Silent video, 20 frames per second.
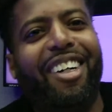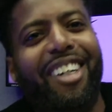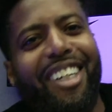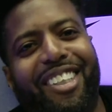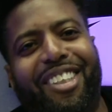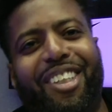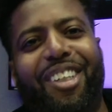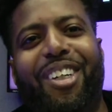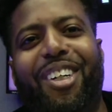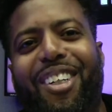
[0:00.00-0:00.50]

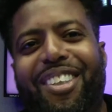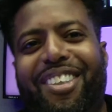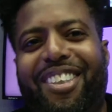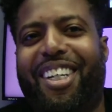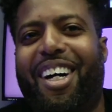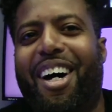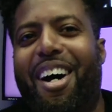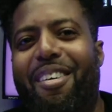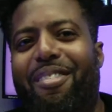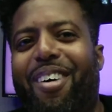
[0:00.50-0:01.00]
dudes
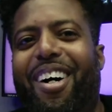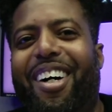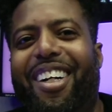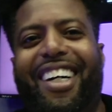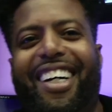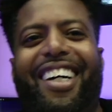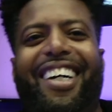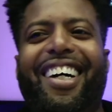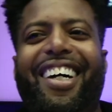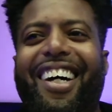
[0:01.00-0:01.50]
come on
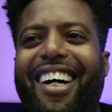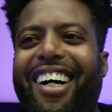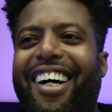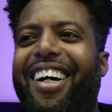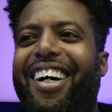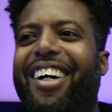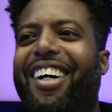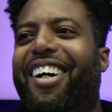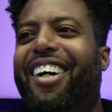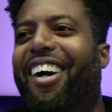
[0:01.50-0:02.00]

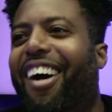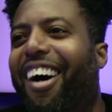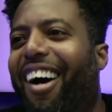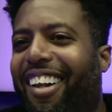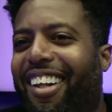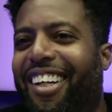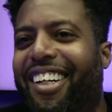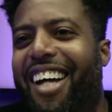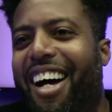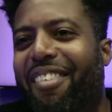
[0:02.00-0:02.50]
a
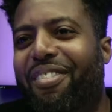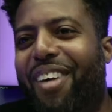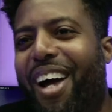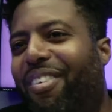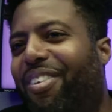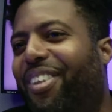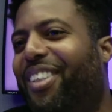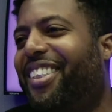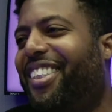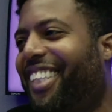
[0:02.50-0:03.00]
girl, and I've
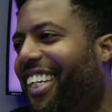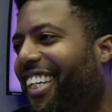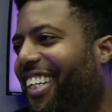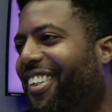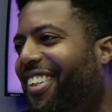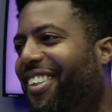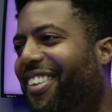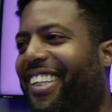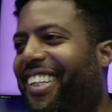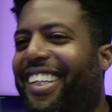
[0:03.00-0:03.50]
never
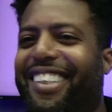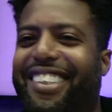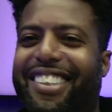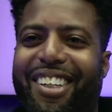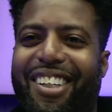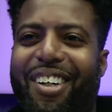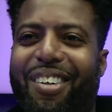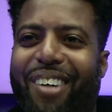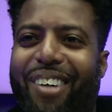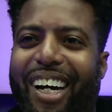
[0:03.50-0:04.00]
seen you get
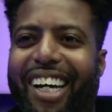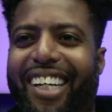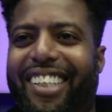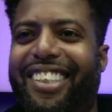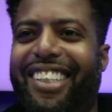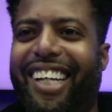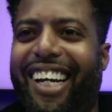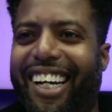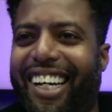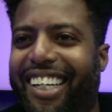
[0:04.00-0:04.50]
so wet."
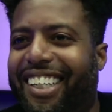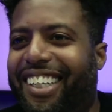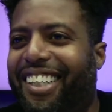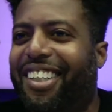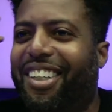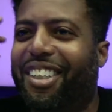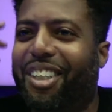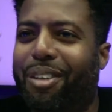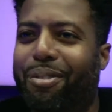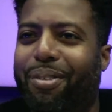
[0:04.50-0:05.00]
And I get a
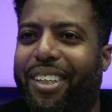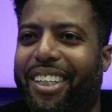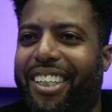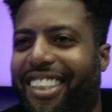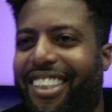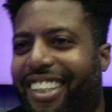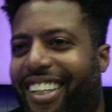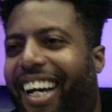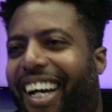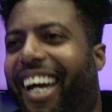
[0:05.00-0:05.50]
little bit in
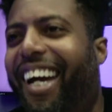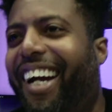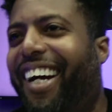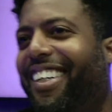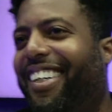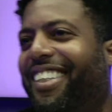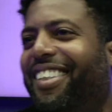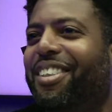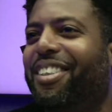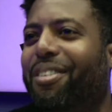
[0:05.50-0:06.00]
your hair,
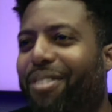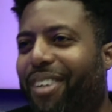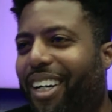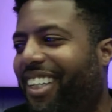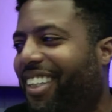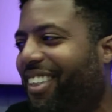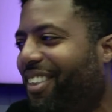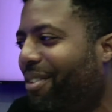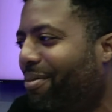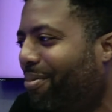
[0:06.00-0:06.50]
and you
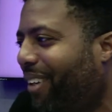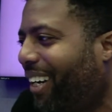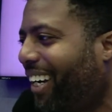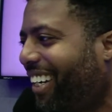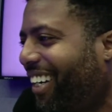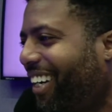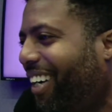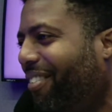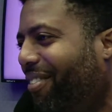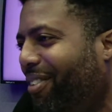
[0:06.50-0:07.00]
ready to break
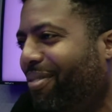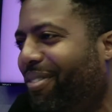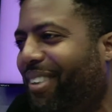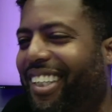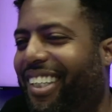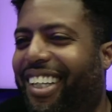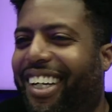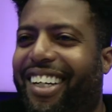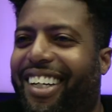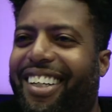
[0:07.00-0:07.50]
up with me?
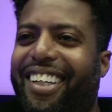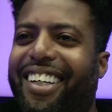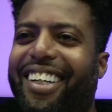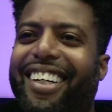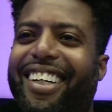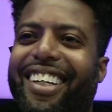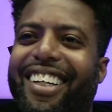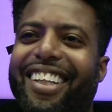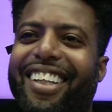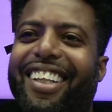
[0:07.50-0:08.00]
Like,
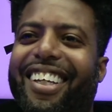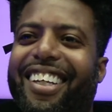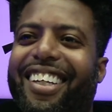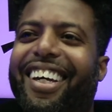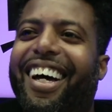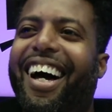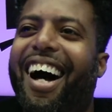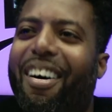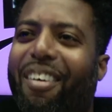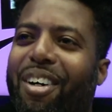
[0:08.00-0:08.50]

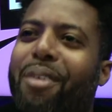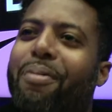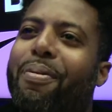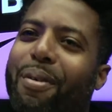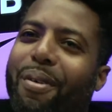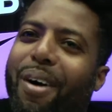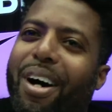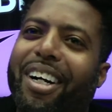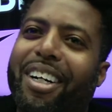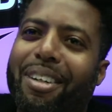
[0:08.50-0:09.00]
I want to be
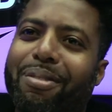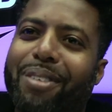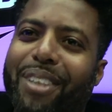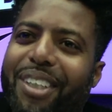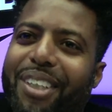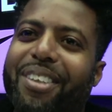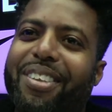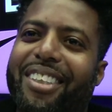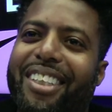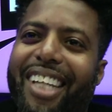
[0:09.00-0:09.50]
one of them
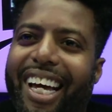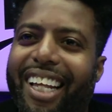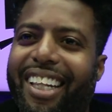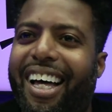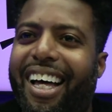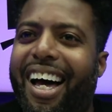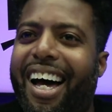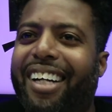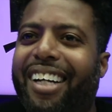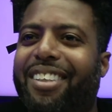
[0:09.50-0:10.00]
dudes in that
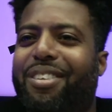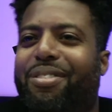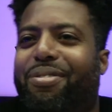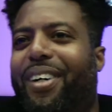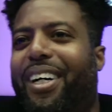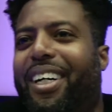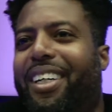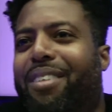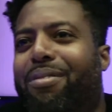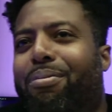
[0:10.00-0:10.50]
line, you
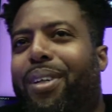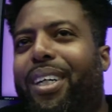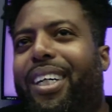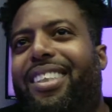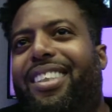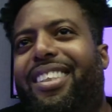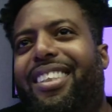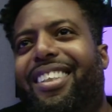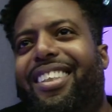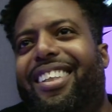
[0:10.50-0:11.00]
fucking
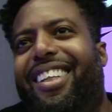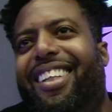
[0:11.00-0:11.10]
bitch.